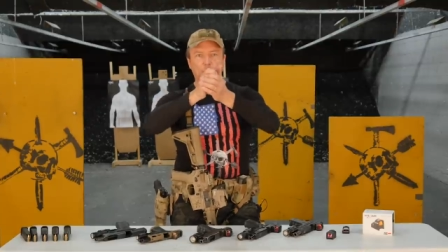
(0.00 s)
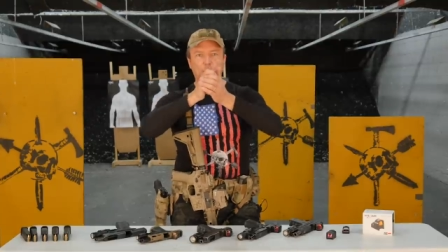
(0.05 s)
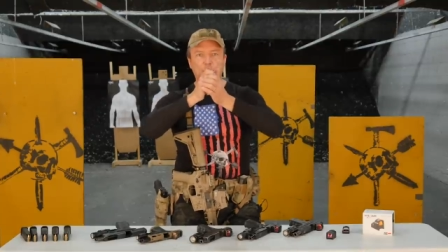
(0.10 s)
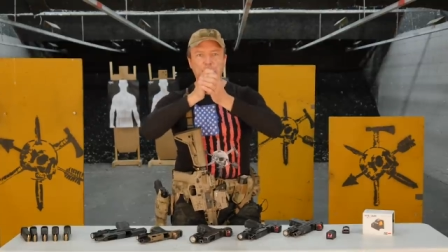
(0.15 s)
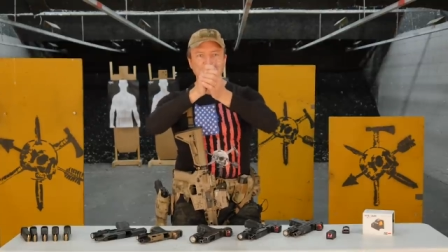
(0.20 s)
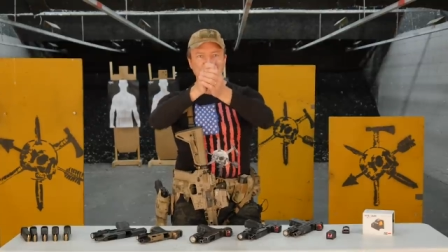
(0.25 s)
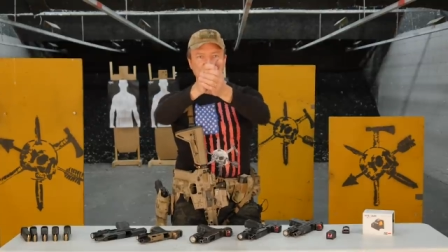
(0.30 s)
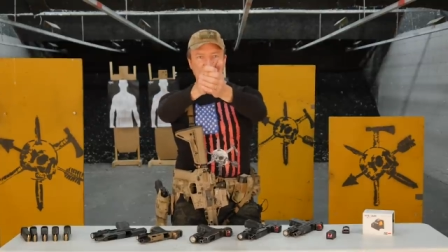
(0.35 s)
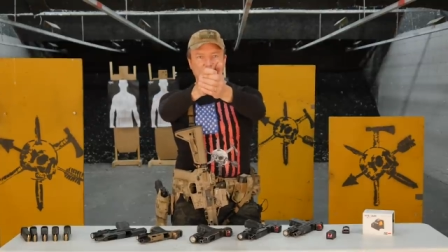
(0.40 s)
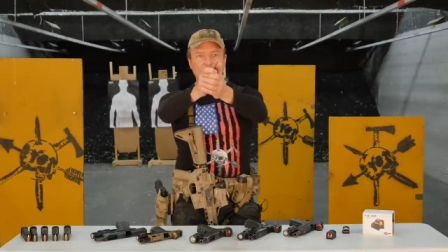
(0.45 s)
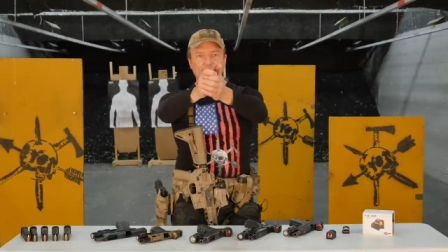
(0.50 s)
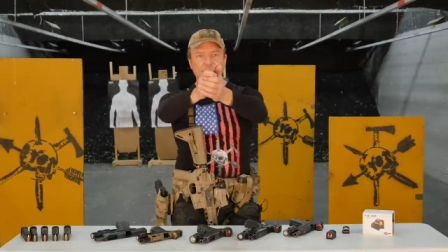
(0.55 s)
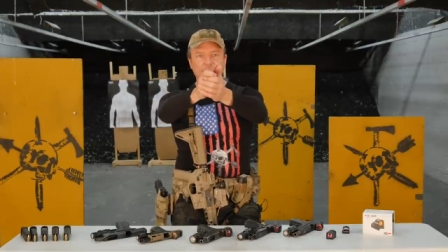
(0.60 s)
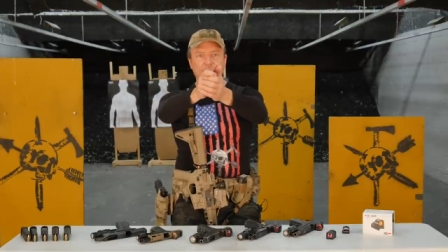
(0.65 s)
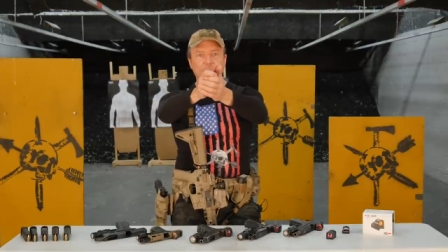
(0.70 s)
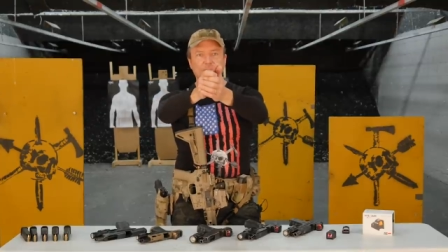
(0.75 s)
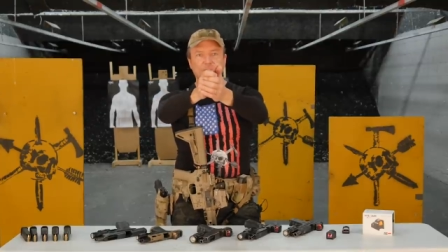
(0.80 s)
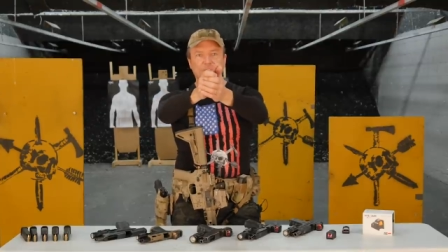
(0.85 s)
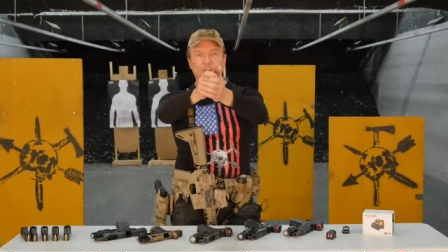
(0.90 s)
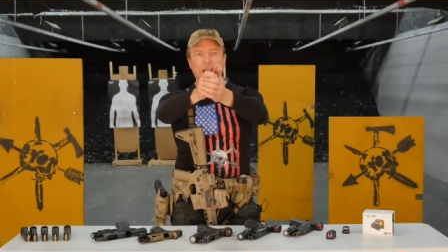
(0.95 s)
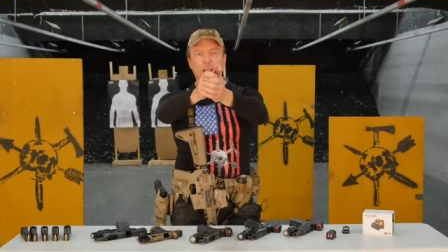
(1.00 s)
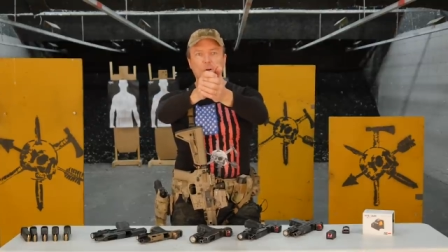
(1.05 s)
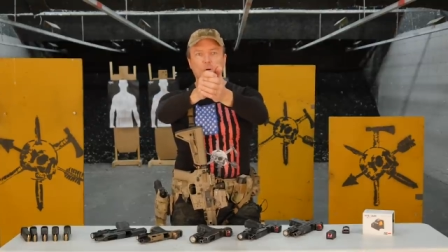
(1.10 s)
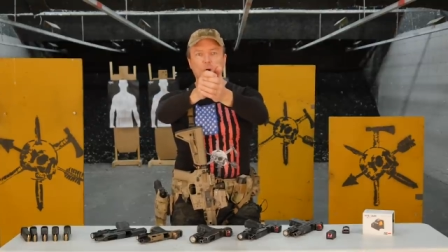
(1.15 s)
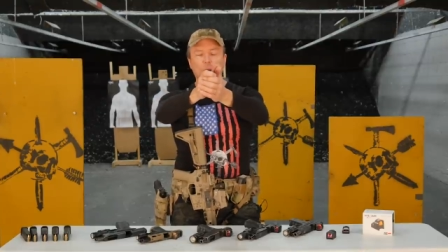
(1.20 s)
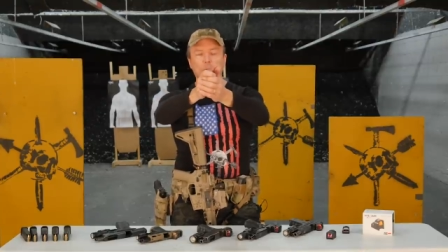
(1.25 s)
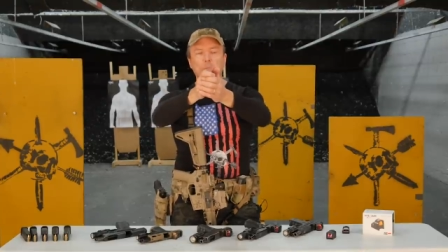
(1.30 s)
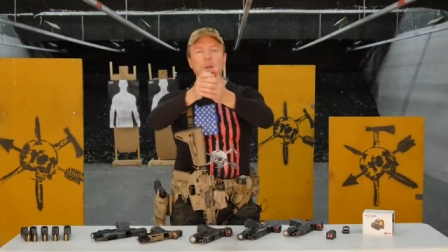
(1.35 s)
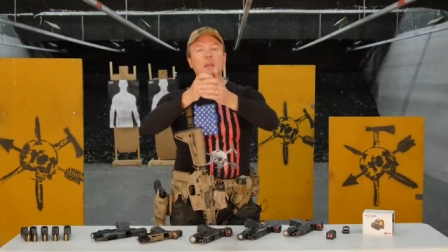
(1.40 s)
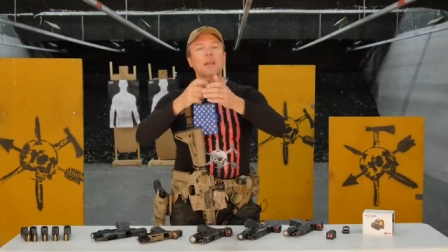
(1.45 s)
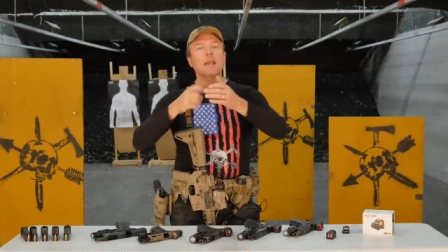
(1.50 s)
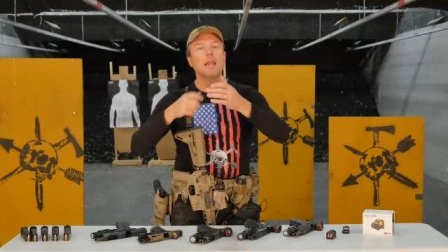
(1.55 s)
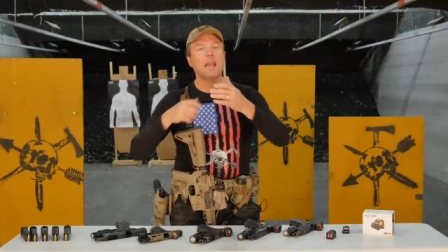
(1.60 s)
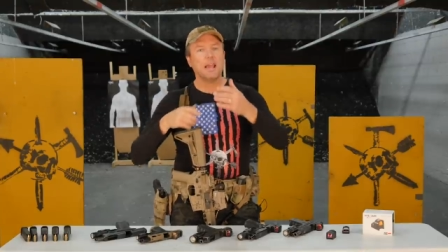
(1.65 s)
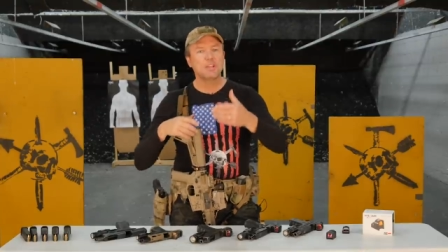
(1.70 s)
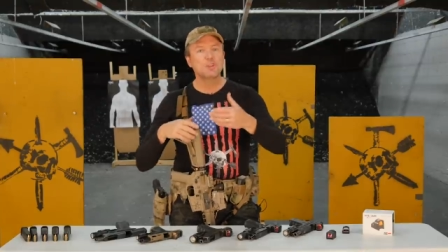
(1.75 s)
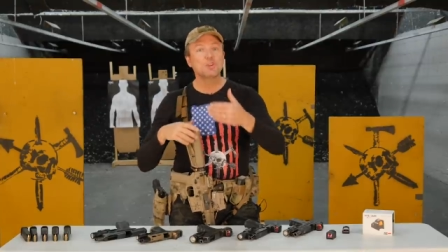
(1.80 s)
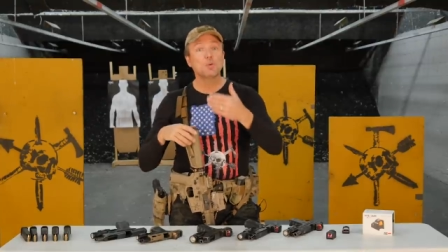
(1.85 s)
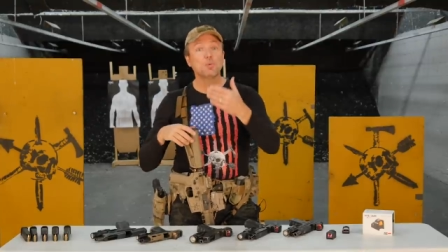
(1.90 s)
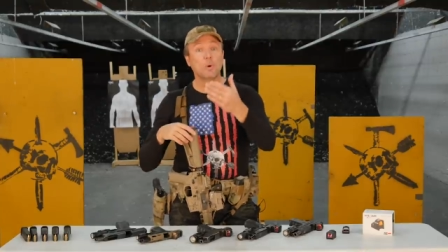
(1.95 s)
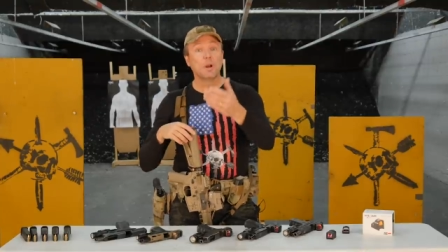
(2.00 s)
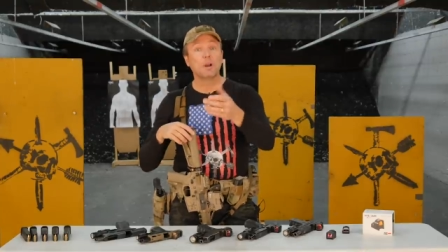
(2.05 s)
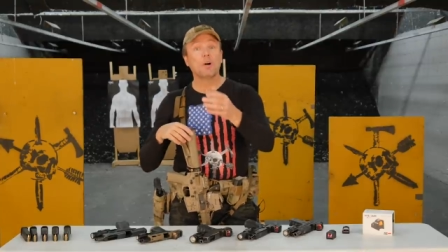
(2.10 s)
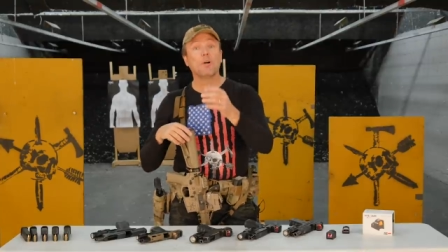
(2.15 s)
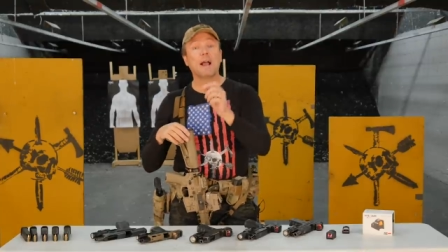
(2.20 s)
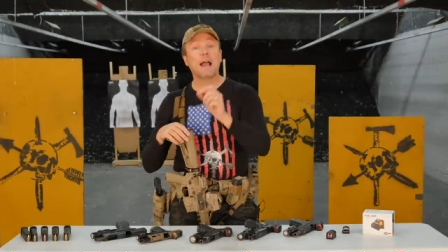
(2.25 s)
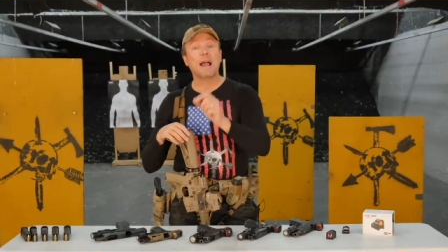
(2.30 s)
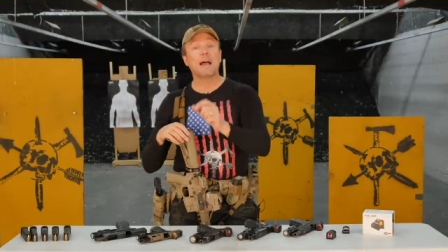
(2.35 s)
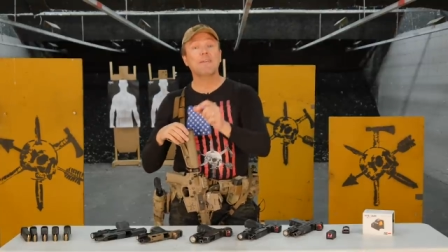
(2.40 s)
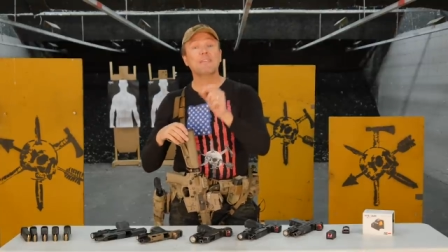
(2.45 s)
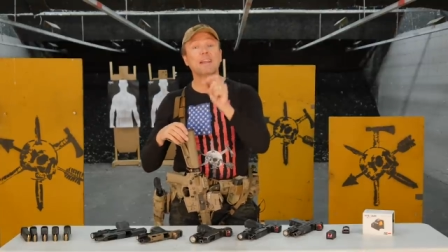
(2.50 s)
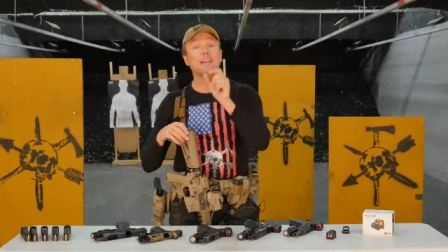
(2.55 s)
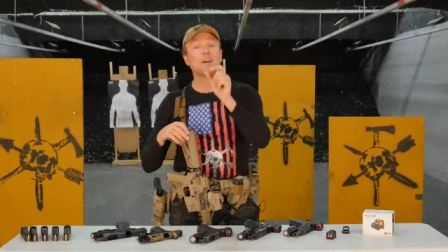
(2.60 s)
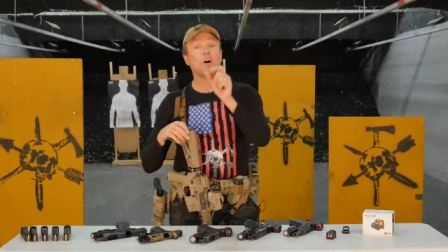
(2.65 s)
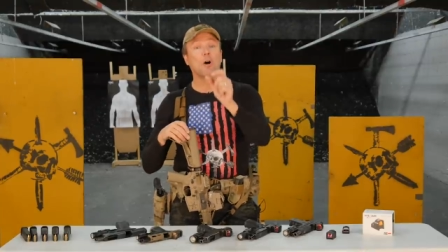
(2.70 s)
presenting that firearm, and you will have a